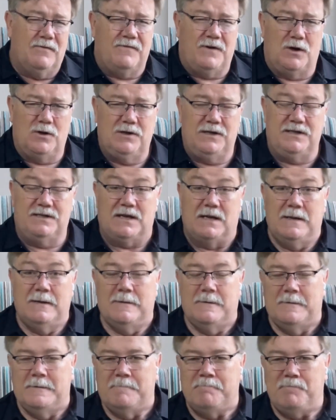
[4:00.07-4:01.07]
of holies.
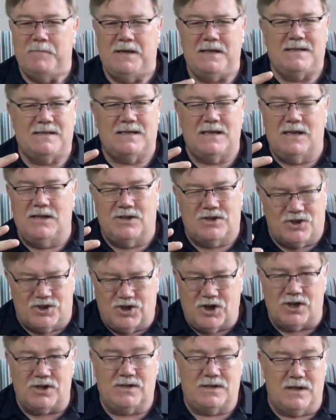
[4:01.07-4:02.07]
It's it's
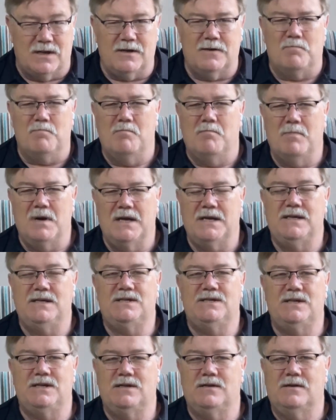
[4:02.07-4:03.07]
just an
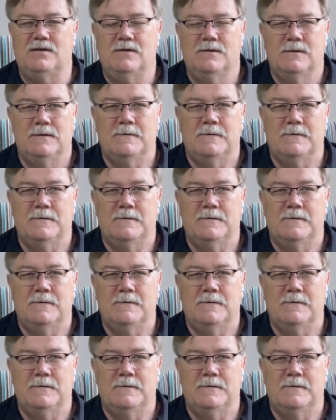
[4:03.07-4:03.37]
amazing